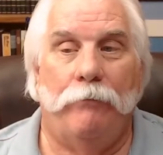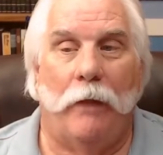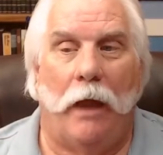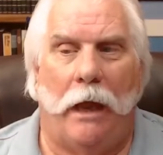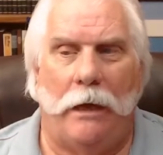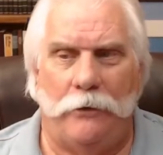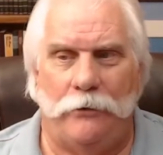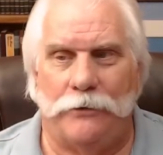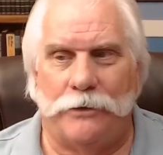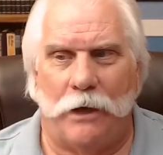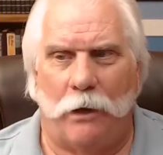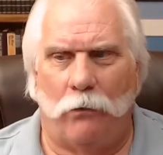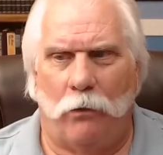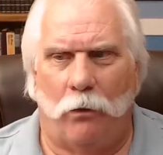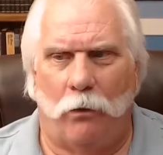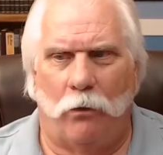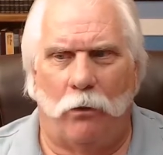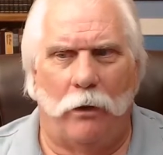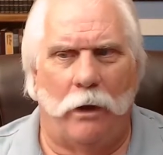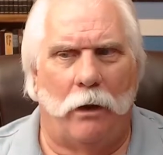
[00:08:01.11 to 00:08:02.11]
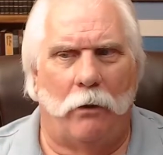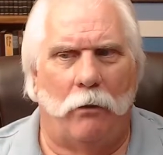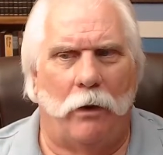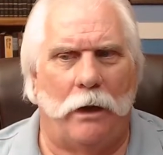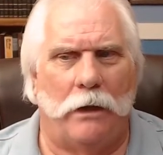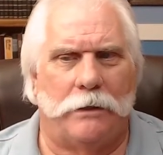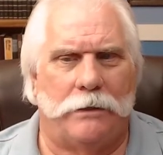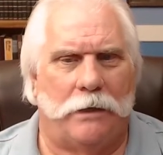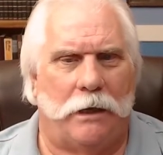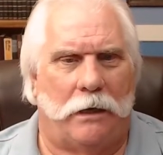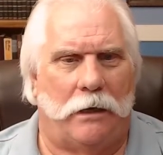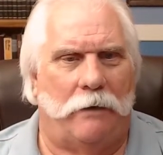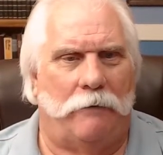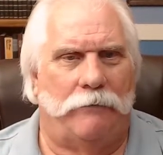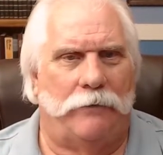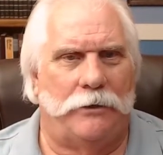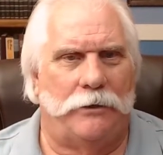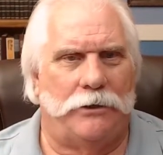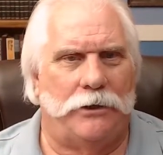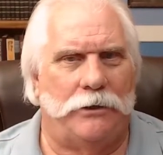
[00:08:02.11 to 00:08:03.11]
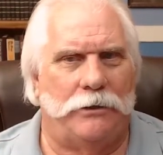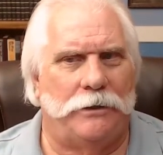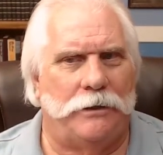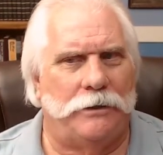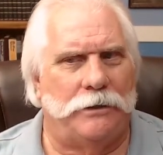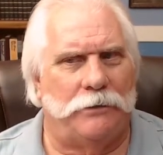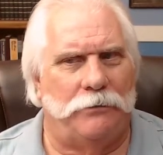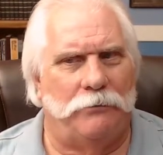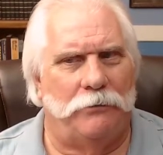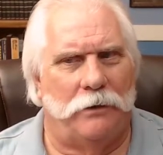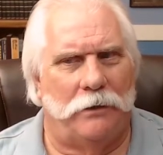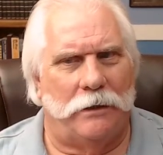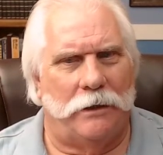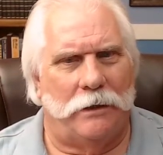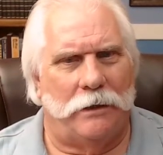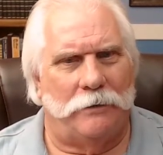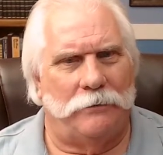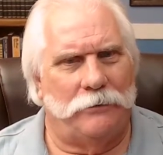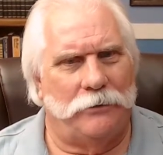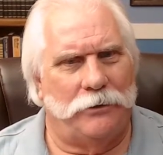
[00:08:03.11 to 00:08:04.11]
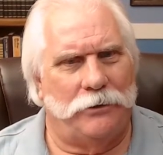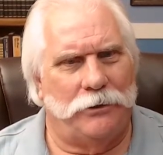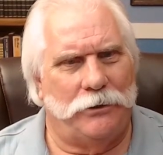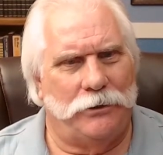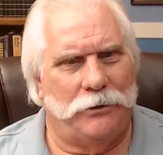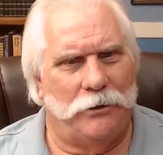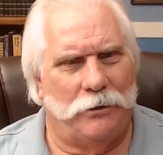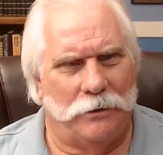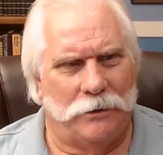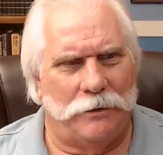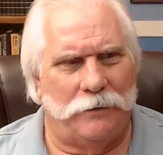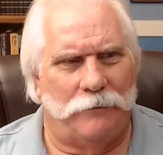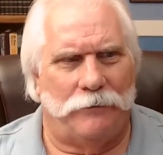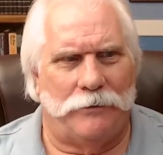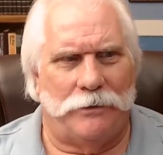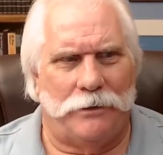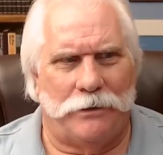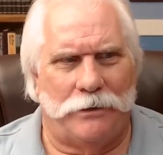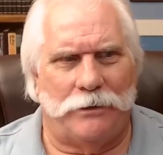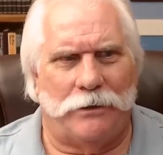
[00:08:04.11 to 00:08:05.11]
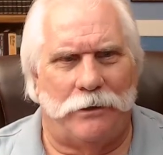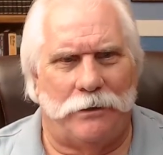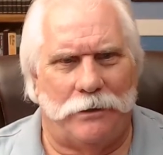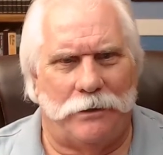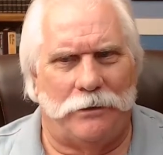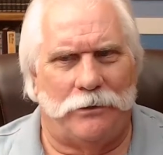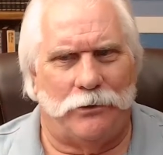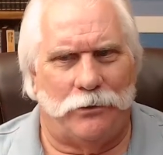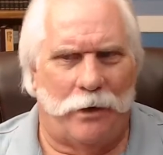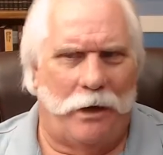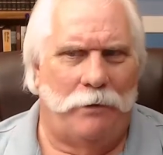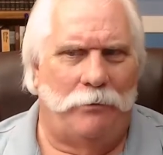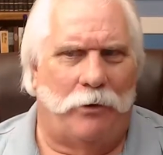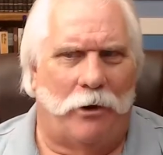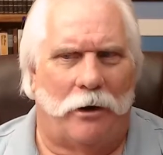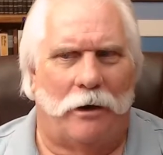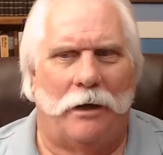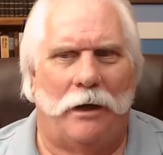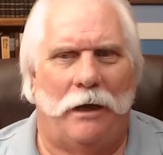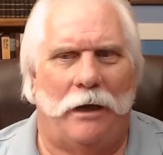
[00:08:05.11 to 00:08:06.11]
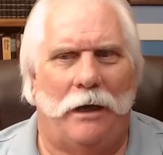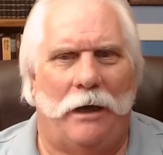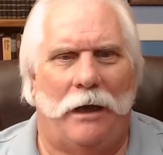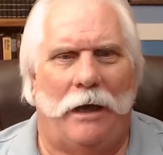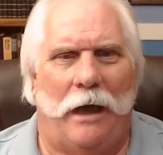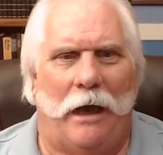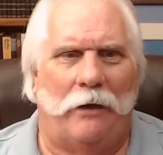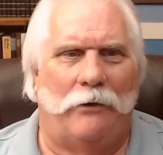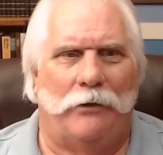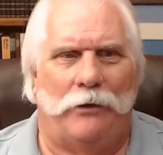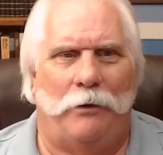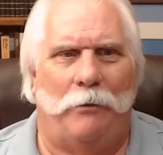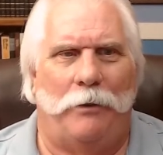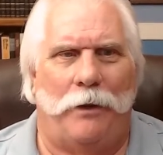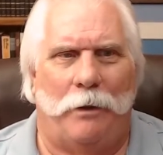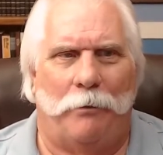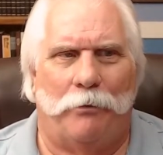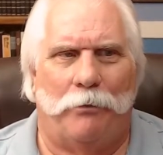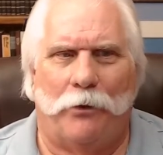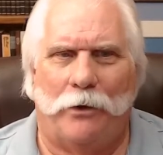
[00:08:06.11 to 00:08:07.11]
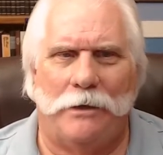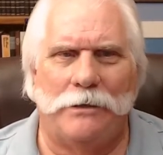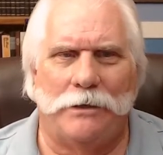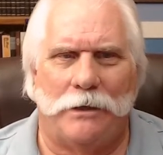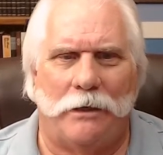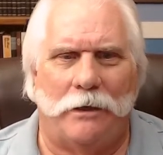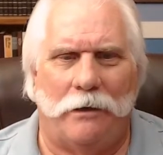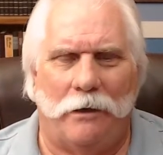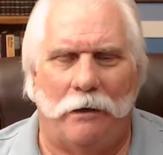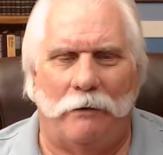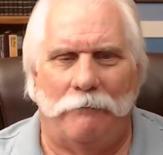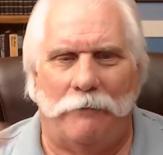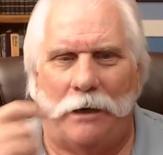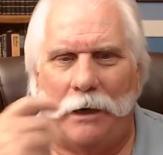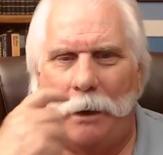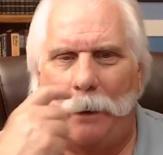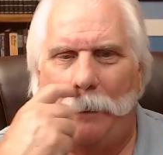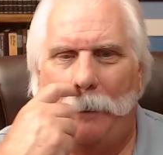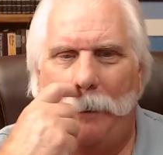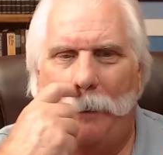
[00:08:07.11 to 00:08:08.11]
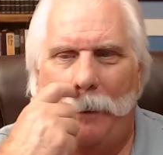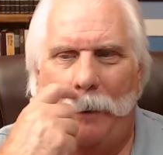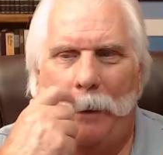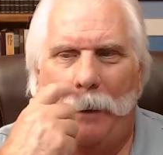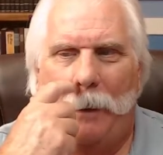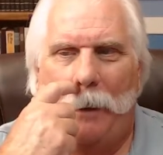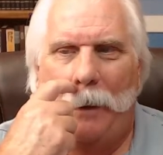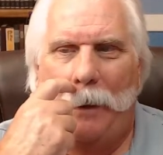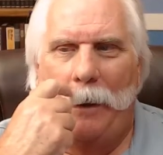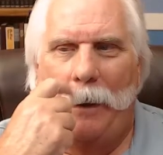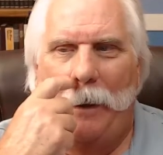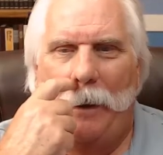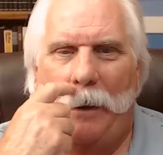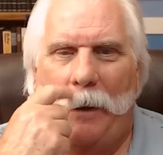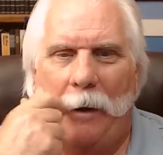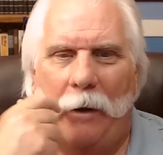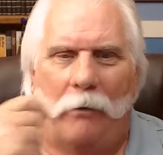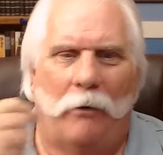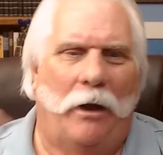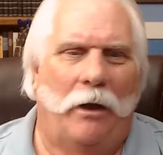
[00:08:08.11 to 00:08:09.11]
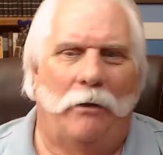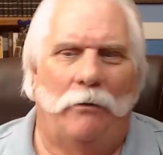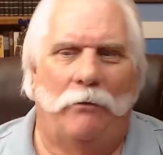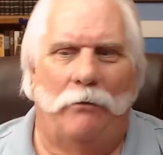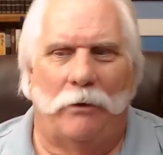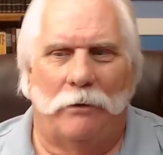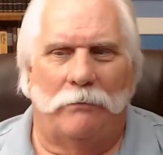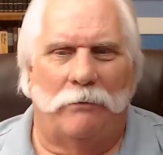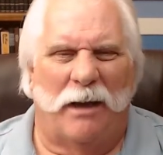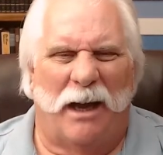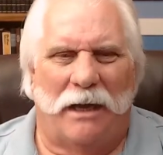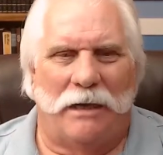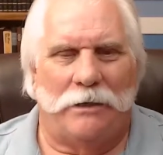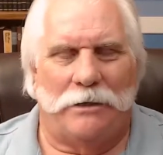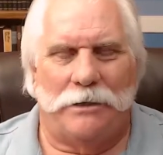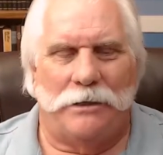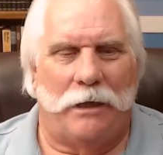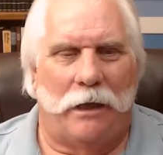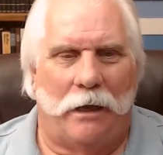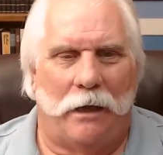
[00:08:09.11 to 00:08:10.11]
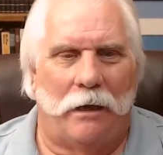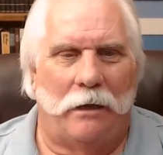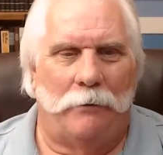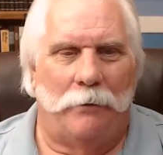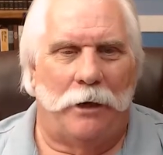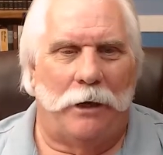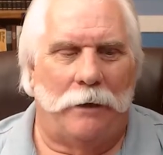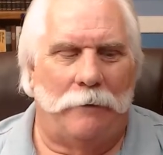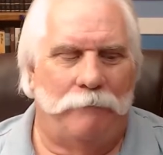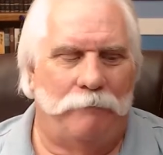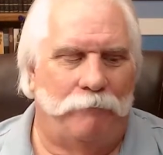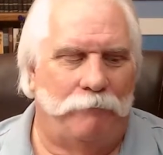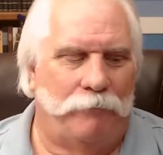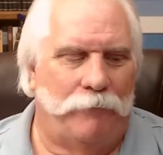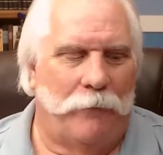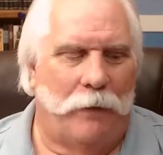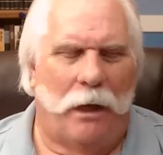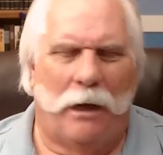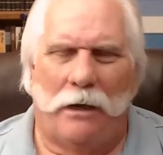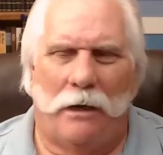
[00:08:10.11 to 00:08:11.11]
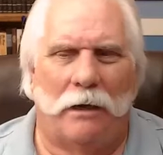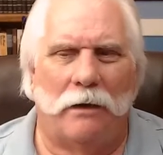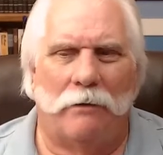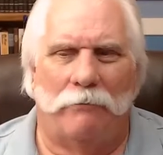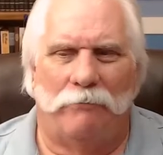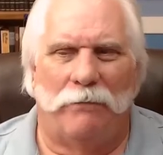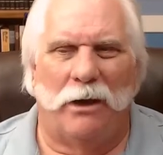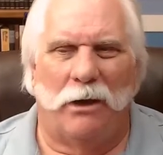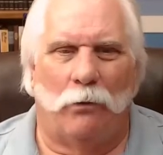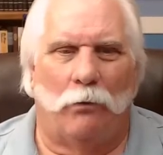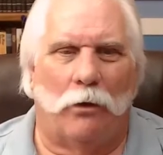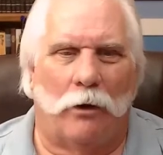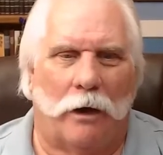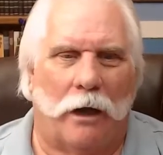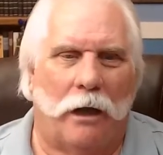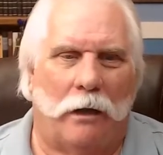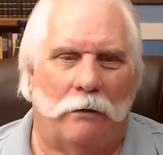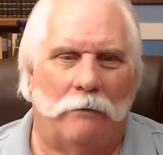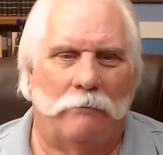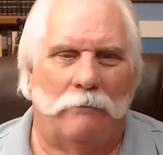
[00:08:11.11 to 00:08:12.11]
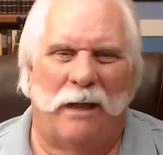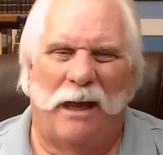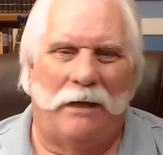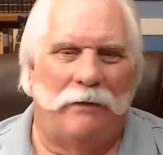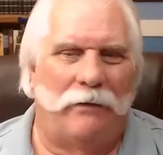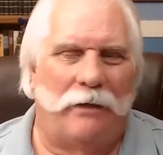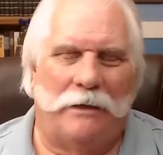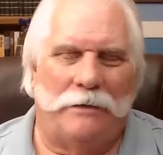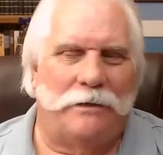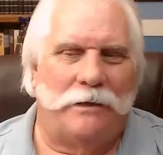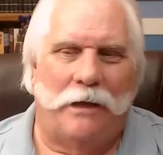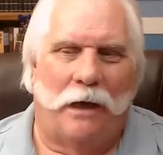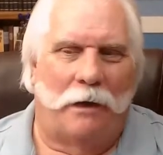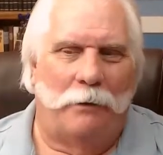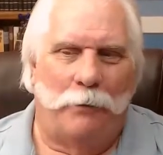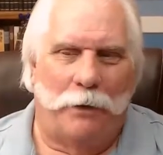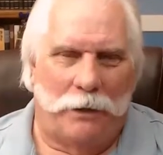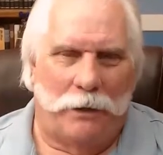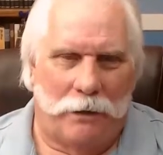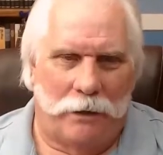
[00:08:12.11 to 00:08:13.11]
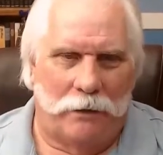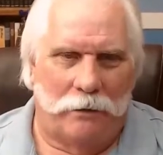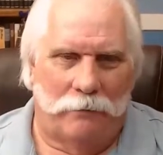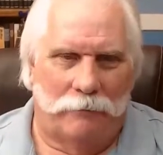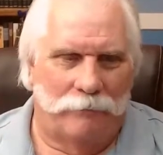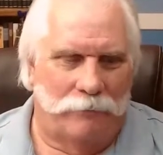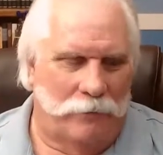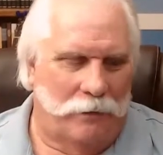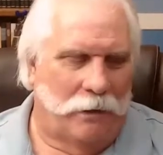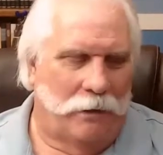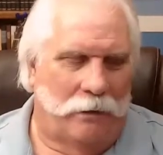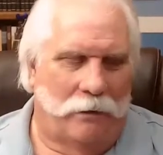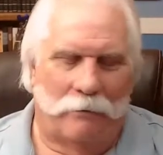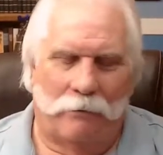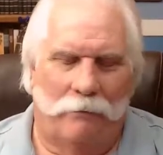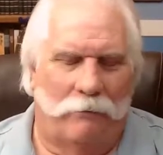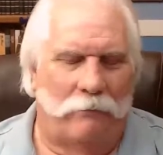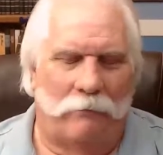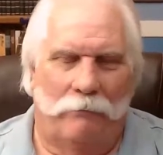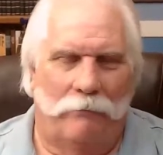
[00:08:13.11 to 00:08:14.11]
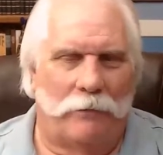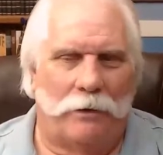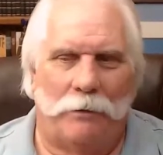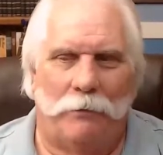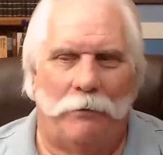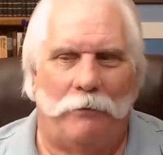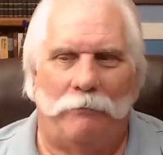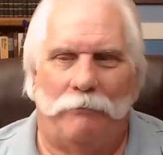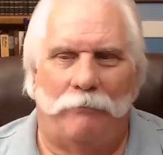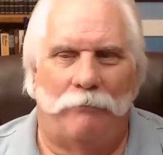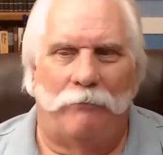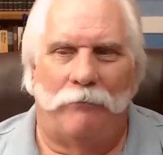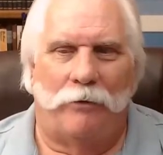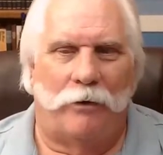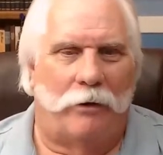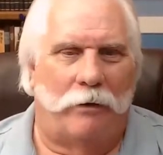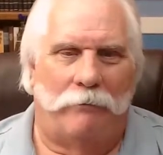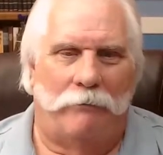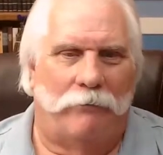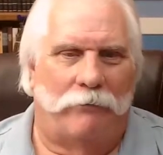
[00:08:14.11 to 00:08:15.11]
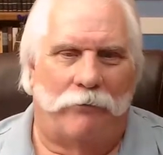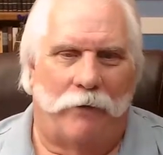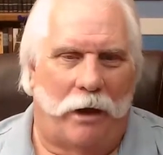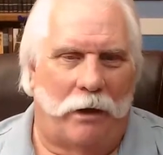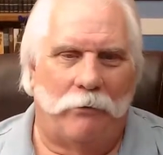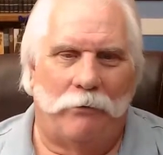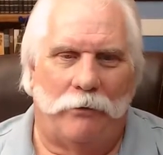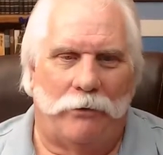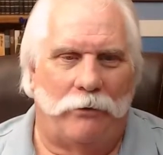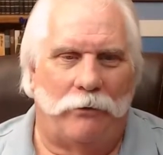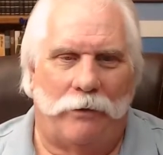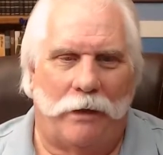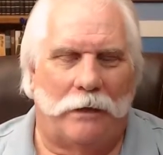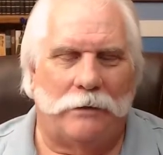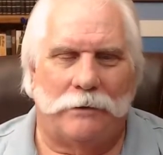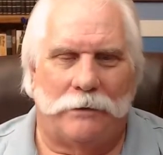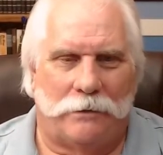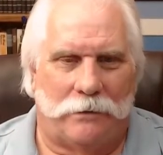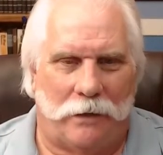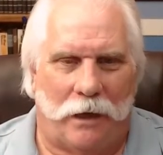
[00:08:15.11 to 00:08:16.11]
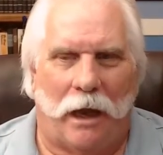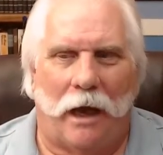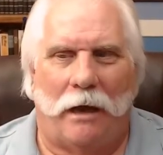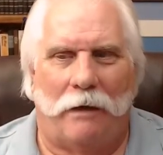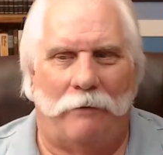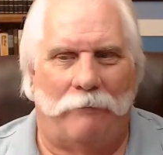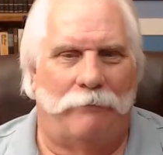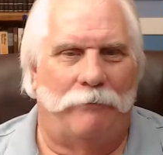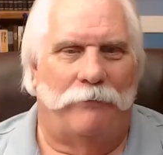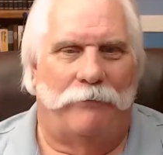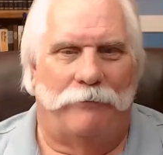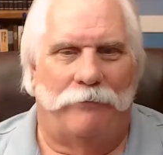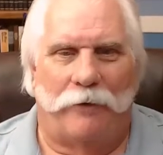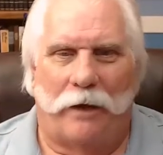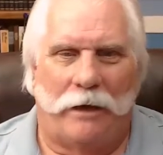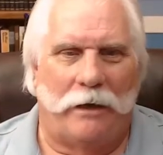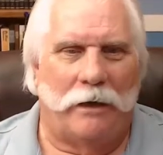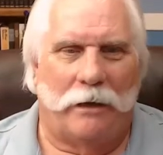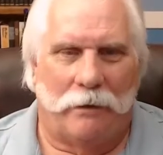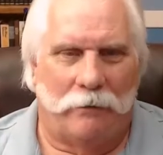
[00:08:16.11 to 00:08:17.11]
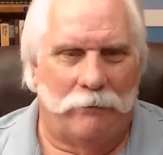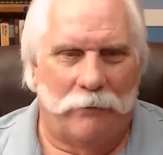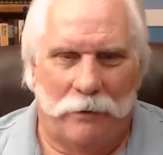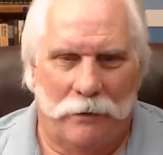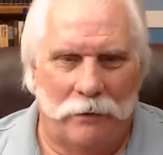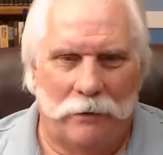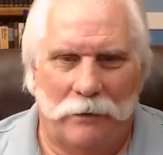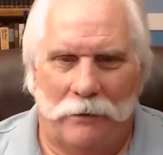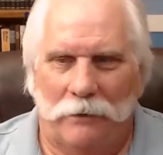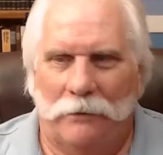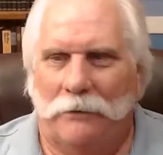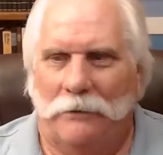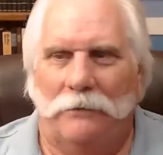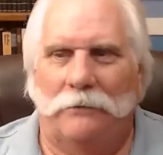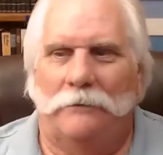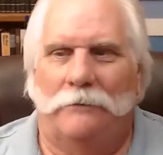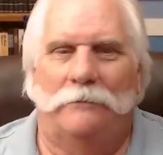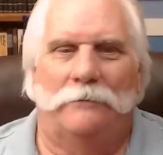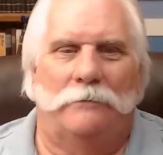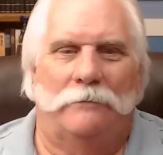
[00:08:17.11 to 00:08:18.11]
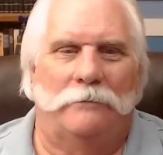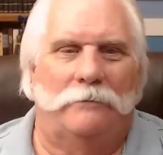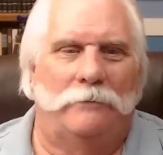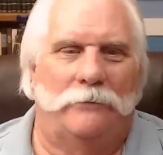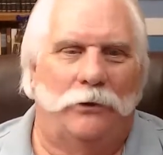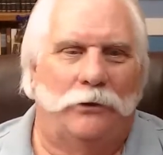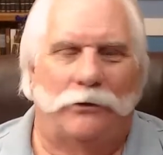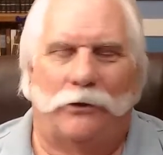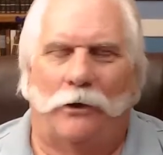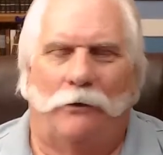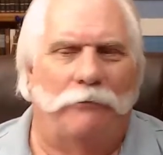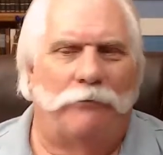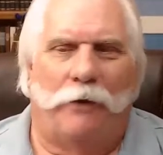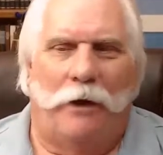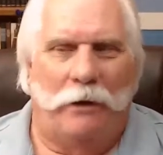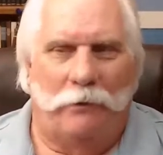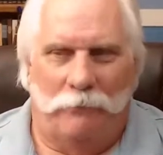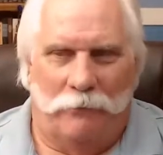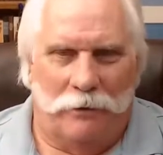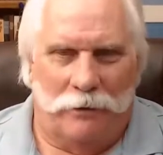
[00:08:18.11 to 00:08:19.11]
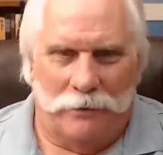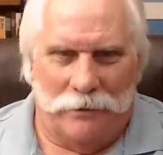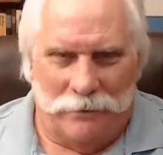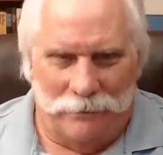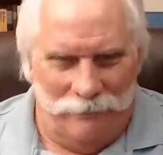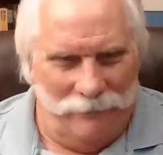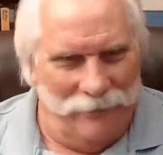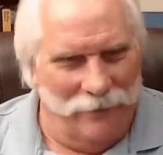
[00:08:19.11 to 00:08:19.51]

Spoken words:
And you say, well, wait a second. If the church isn't really a church, if it's just a trademark, how can there be a president of it? Well, we'll kind of see that in a minute. And it'll work out. That's not a big deal, to be very frank with you. That's not a fighting, those aren't fighting words.